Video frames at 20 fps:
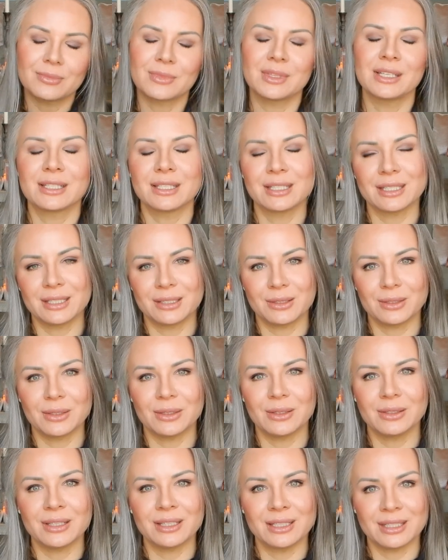This is,
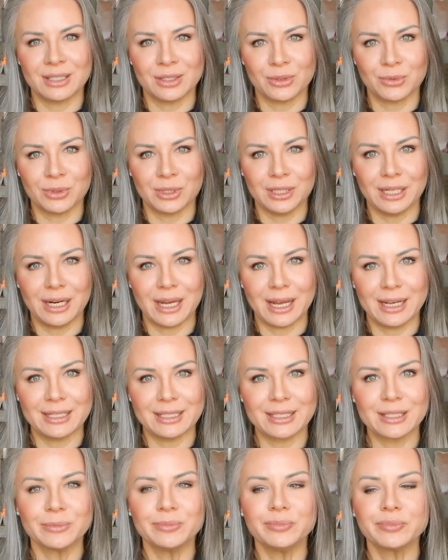this is really
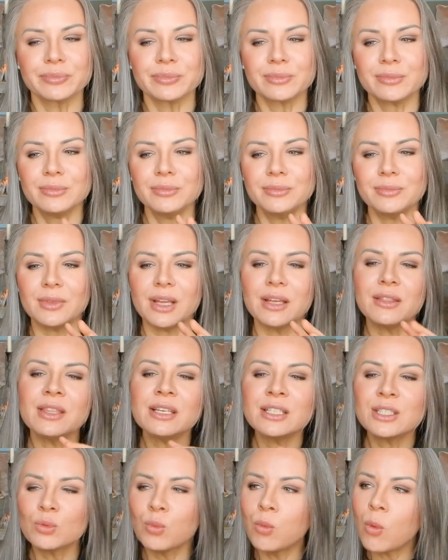nice
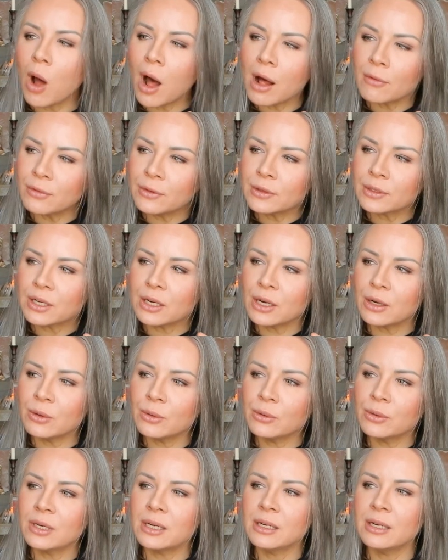this waffle
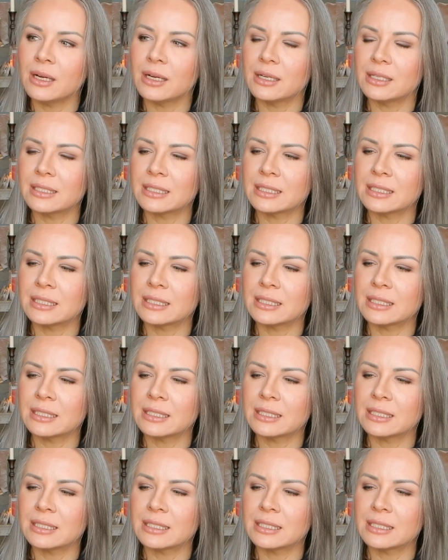cone,